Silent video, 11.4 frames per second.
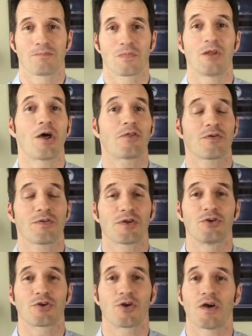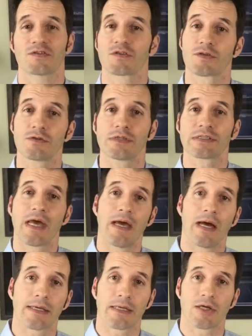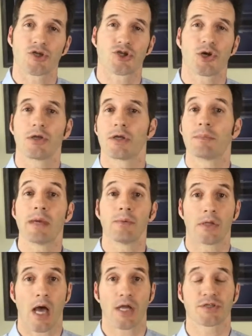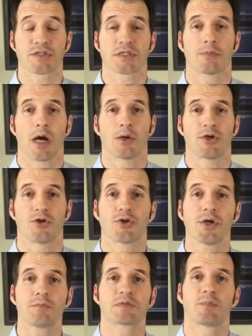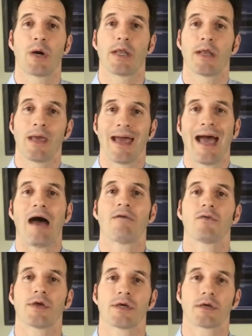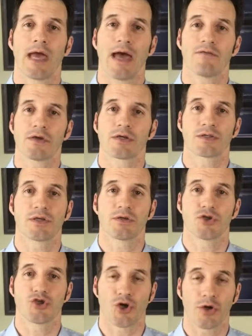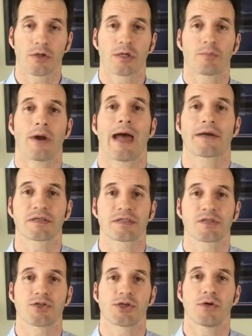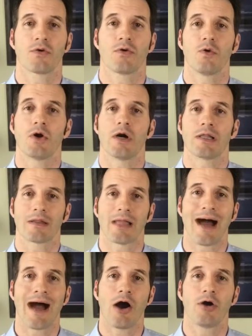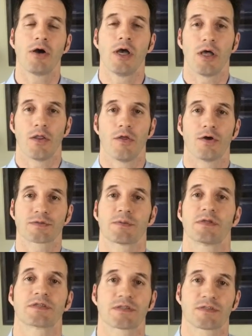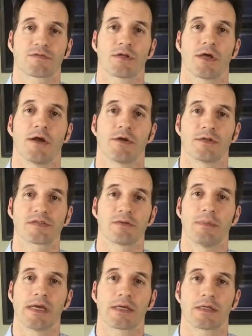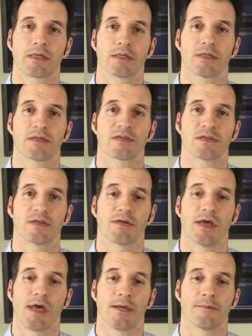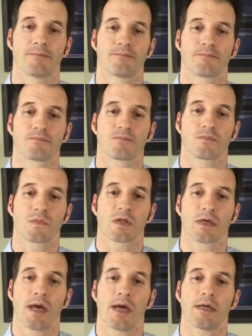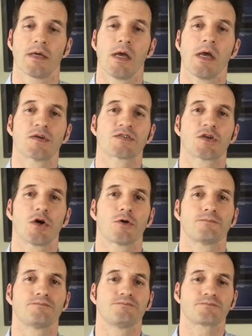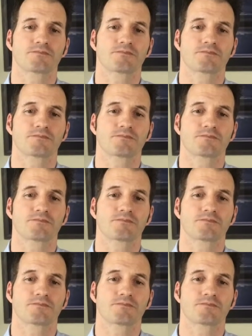Another thing you can also do is, again, journaling. Maybe not just about your dreams, but having a journaling practice in general will allow those pieces of clarity to make it into your day. Okay? So